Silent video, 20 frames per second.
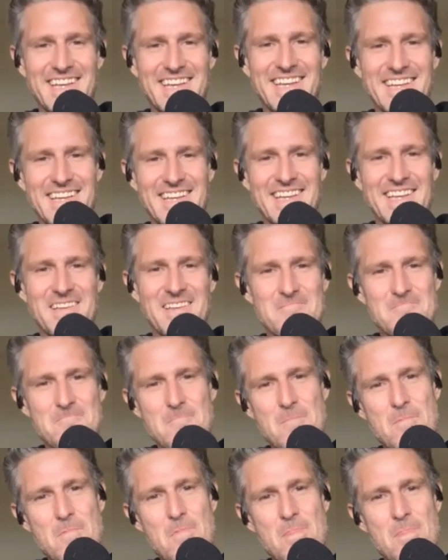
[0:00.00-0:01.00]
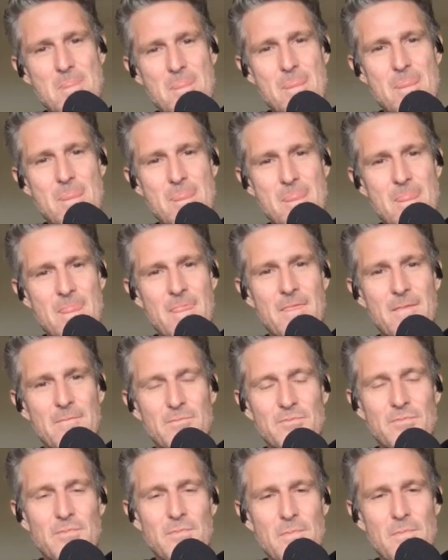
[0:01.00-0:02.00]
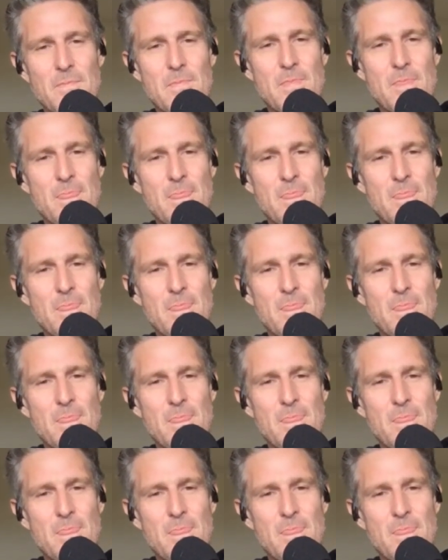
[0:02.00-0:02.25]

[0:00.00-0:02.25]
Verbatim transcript: red for this. So one night when I